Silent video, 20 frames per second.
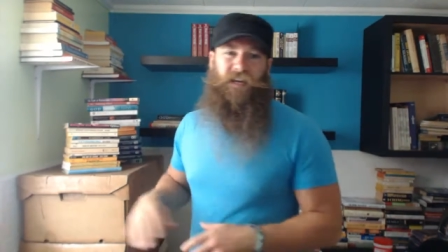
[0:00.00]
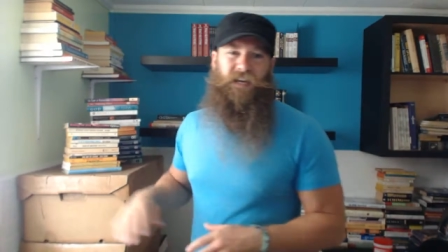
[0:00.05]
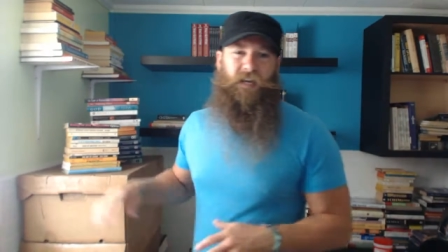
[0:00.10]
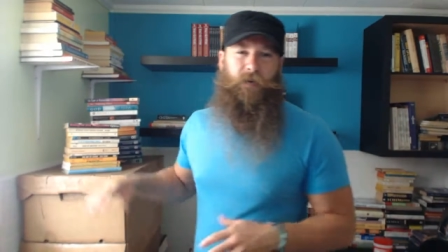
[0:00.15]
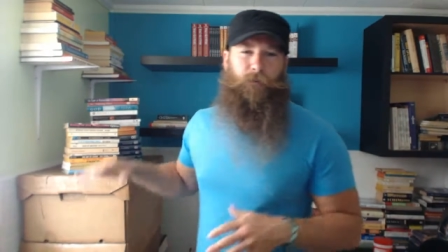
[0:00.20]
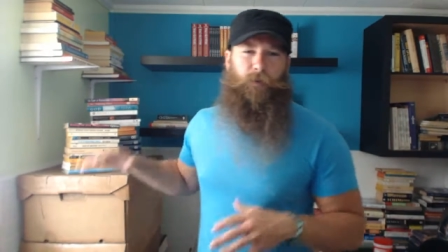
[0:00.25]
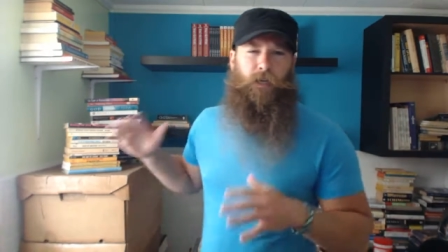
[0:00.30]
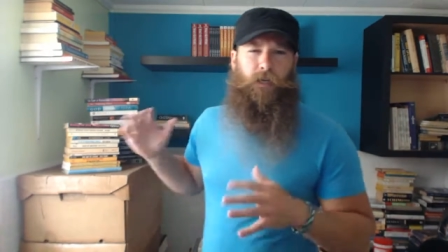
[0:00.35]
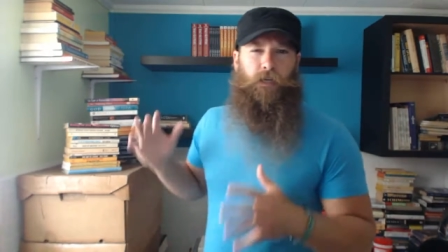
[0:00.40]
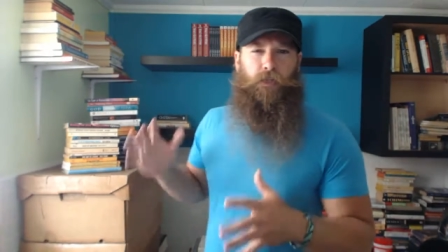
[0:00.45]
I got
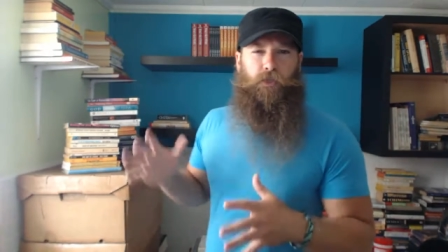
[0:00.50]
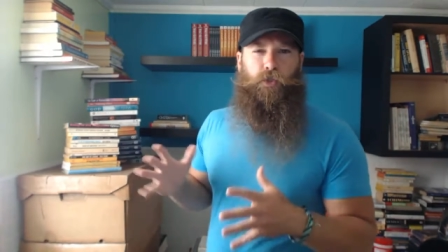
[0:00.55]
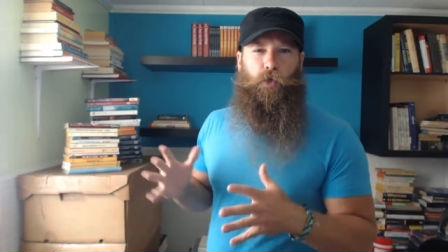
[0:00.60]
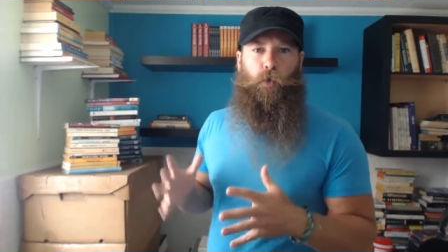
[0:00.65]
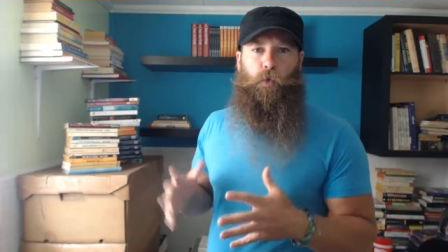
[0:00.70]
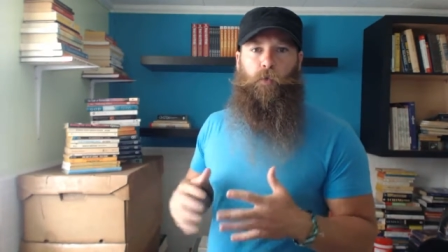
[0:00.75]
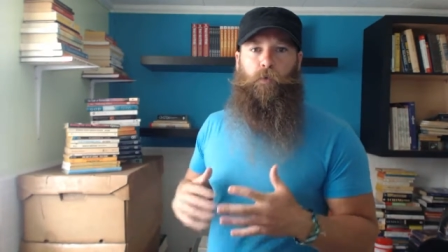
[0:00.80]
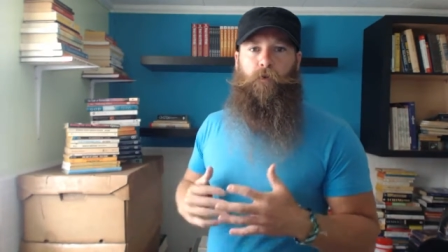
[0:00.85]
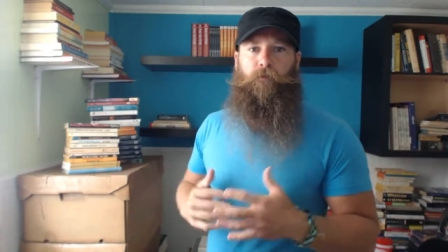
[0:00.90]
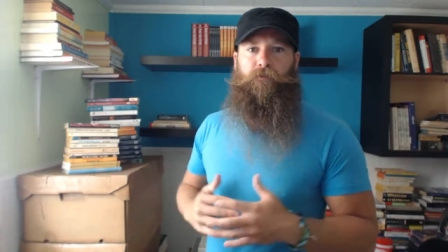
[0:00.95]
about a
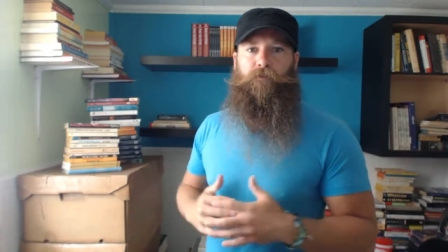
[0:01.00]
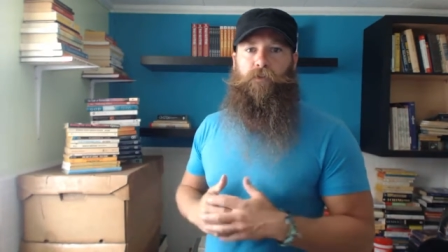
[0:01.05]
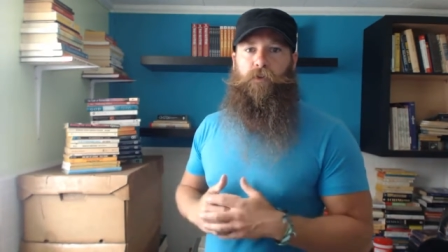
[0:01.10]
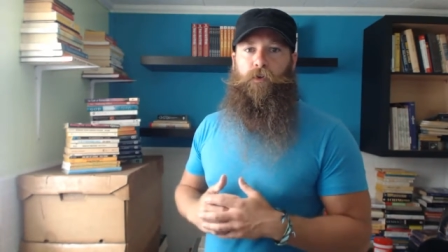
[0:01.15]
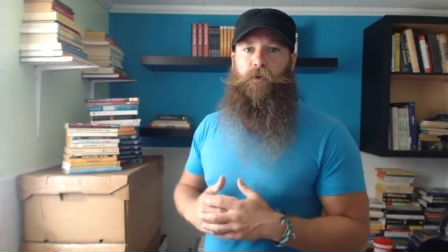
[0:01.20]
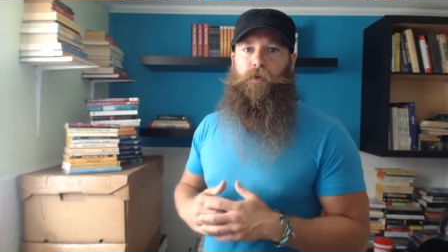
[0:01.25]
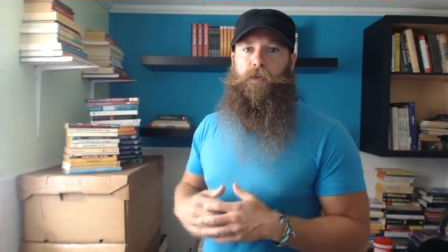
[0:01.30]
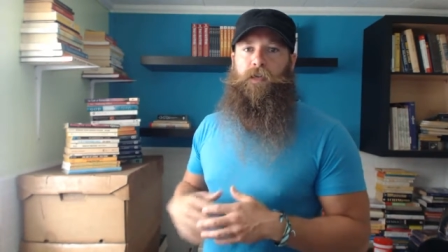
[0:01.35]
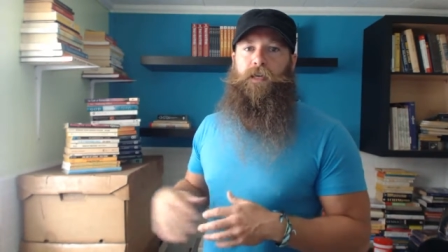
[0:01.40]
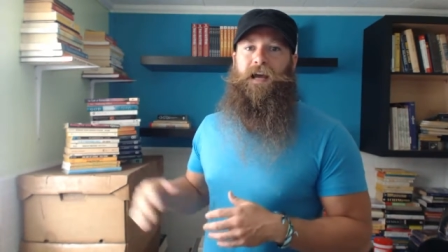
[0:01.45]
total of
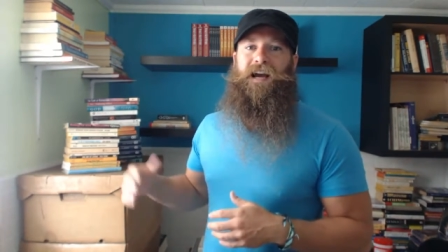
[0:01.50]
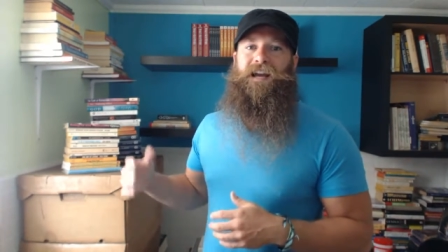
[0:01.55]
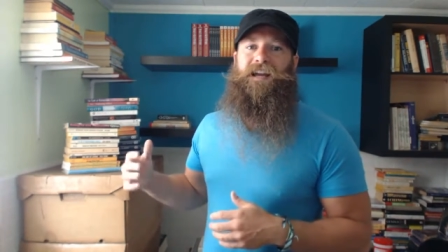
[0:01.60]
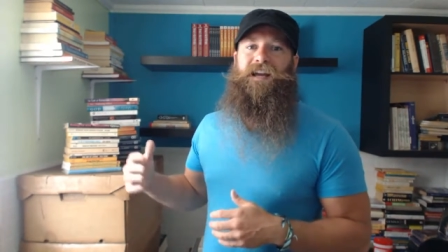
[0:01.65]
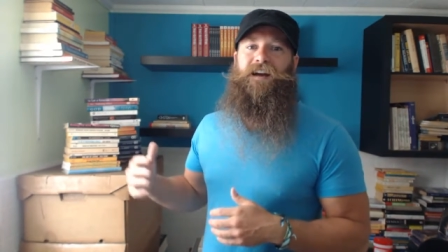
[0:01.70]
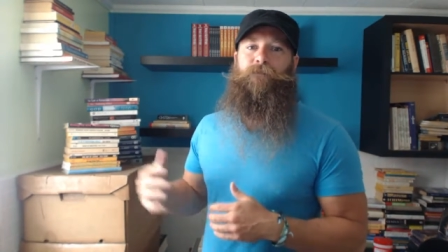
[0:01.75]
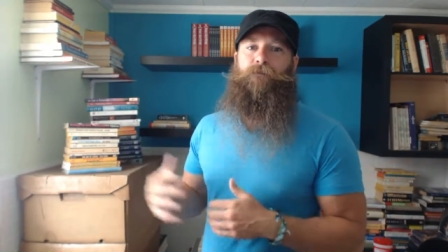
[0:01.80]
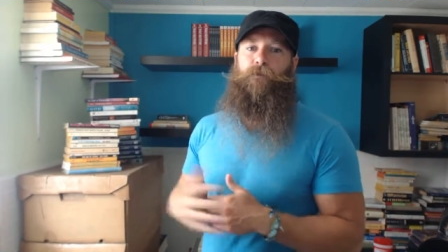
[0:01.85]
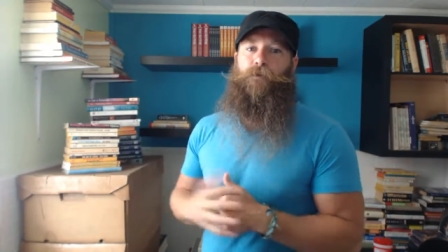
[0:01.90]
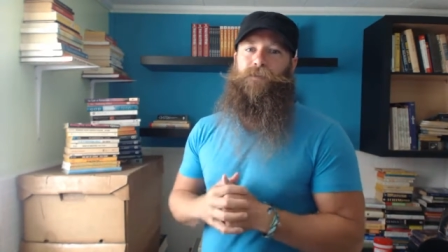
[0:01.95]
30. I
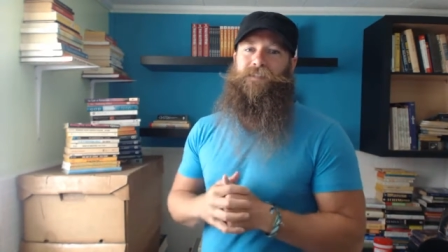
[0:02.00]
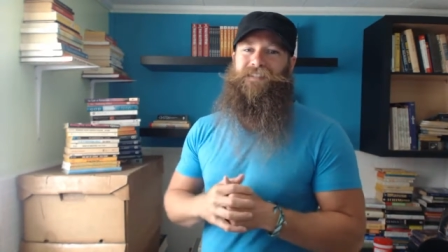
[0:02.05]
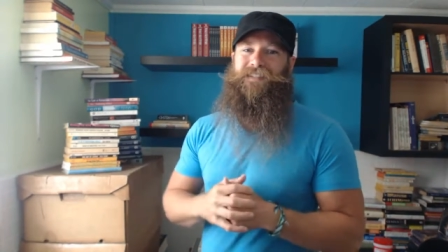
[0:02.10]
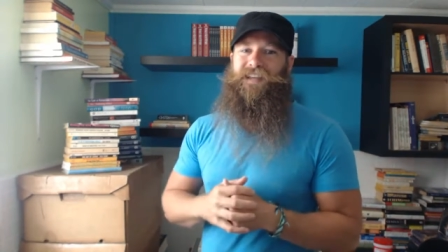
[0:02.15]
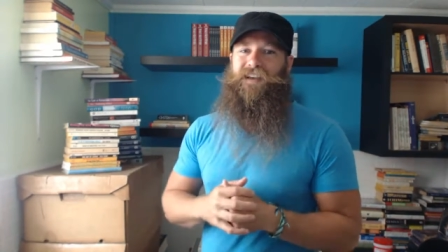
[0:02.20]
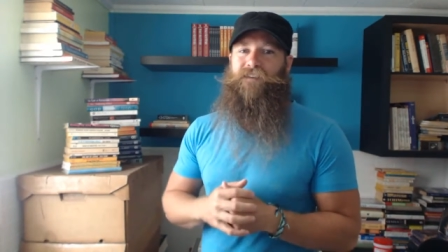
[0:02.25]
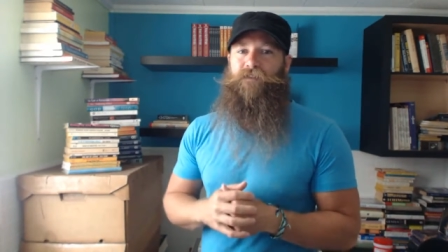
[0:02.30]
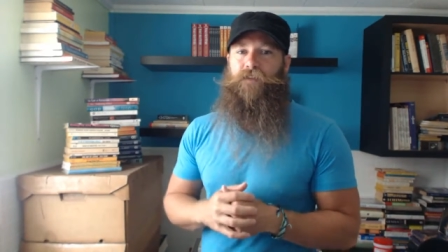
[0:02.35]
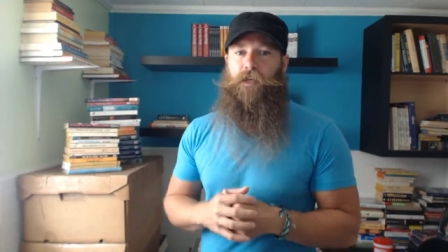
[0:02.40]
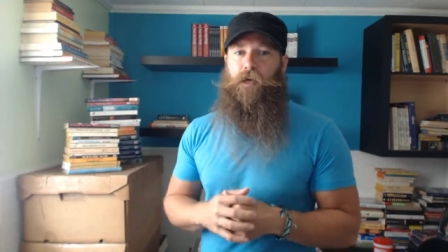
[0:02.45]
got for
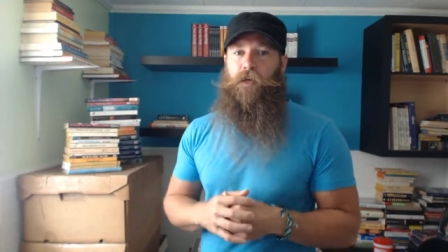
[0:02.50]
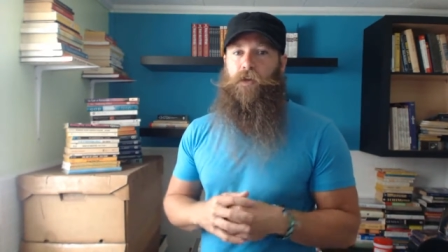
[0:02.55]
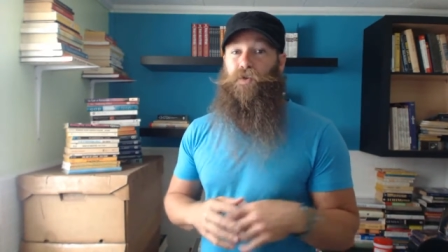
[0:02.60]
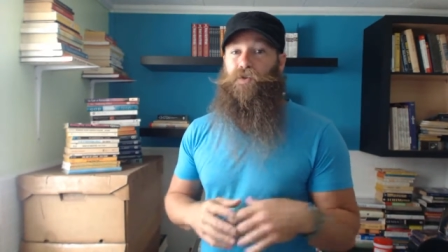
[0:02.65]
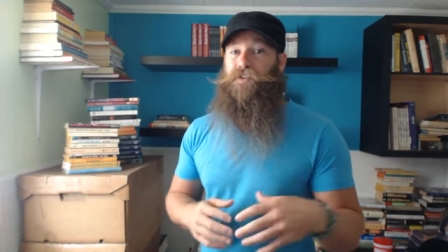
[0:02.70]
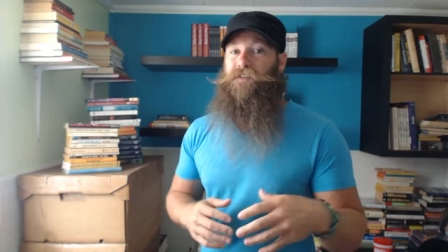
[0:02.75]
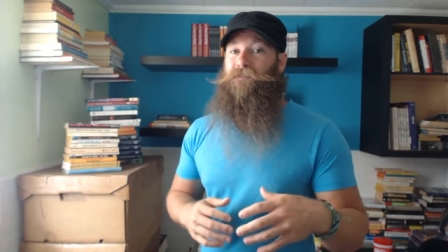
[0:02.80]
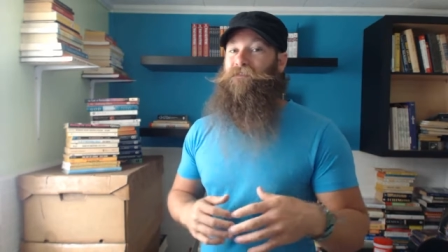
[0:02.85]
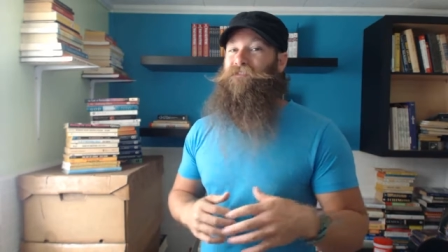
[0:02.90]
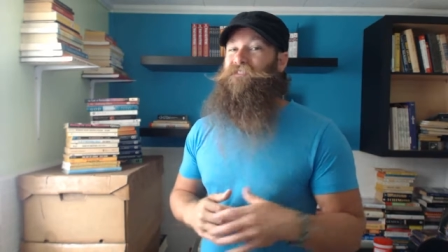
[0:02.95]

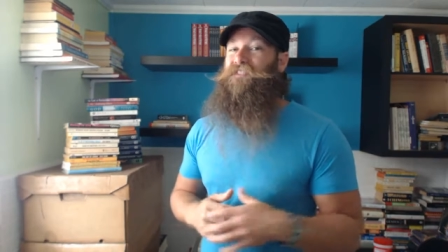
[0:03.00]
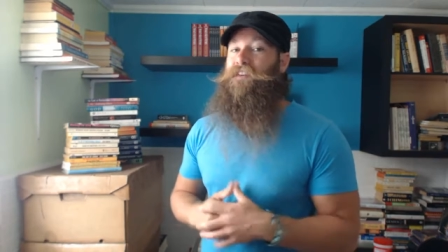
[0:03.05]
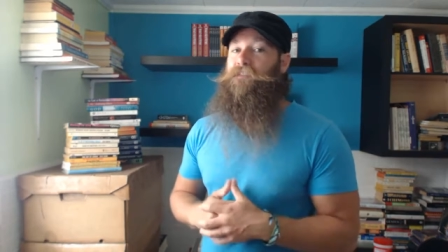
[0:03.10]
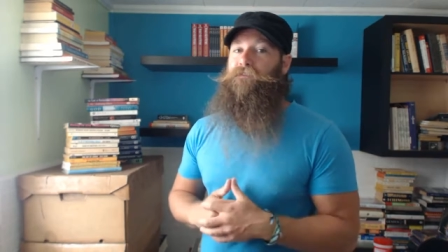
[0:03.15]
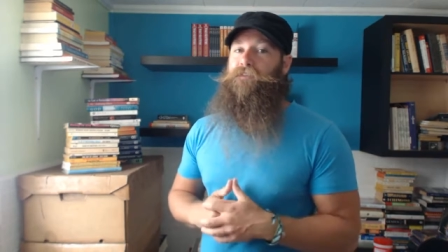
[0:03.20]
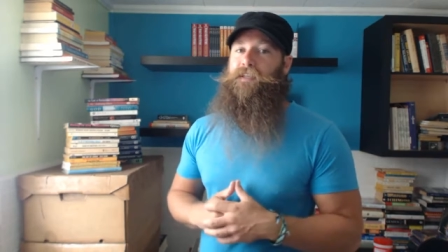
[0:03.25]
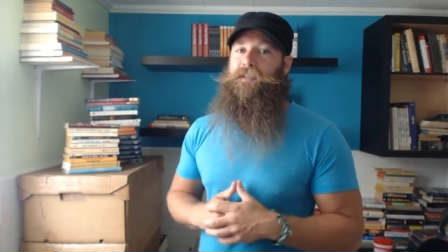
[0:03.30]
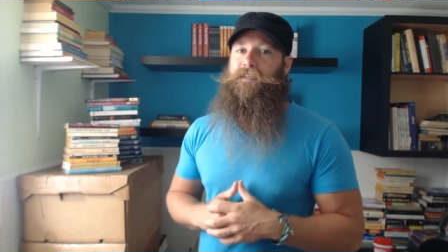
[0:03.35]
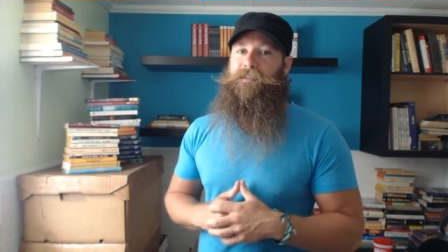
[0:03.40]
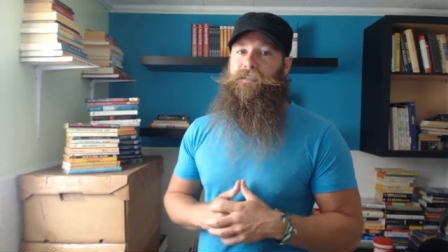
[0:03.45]

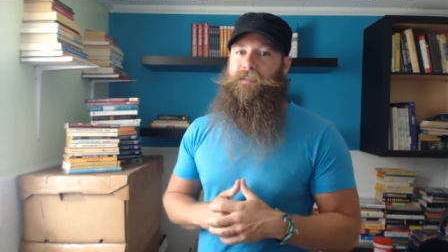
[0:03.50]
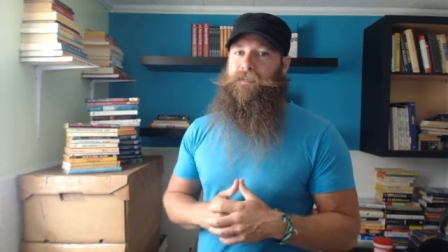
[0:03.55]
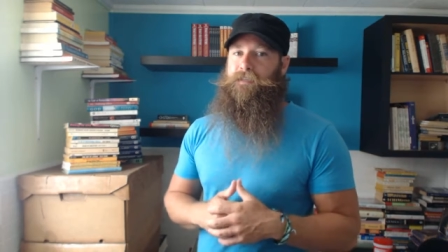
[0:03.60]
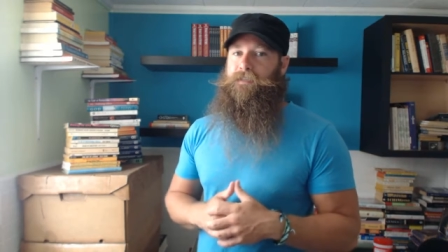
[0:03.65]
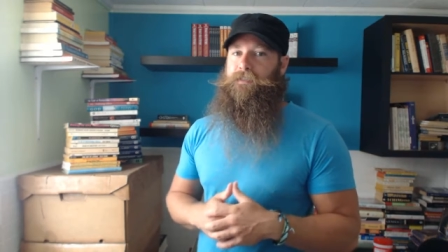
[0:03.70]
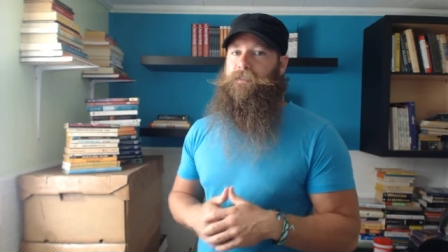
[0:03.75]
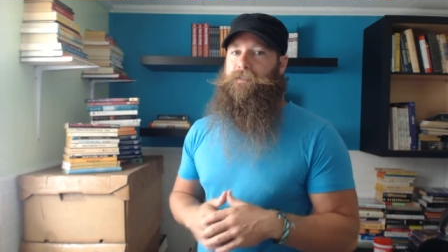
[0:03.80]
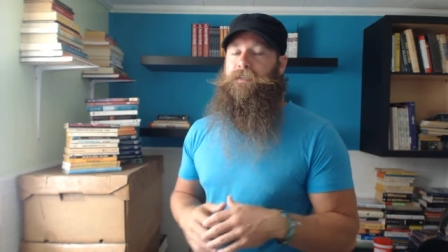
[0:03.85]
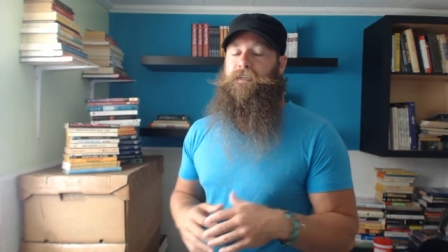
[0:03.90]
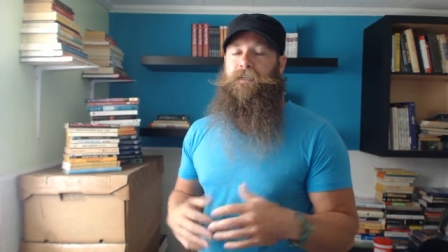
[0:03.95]

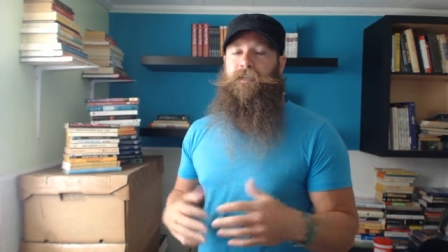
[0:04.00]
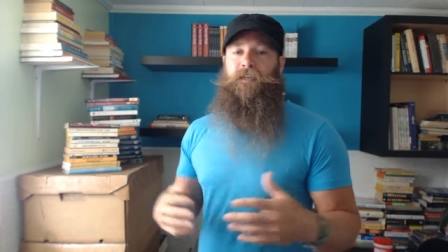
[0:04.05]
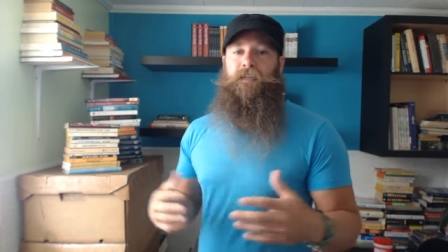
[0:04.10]
$7.50.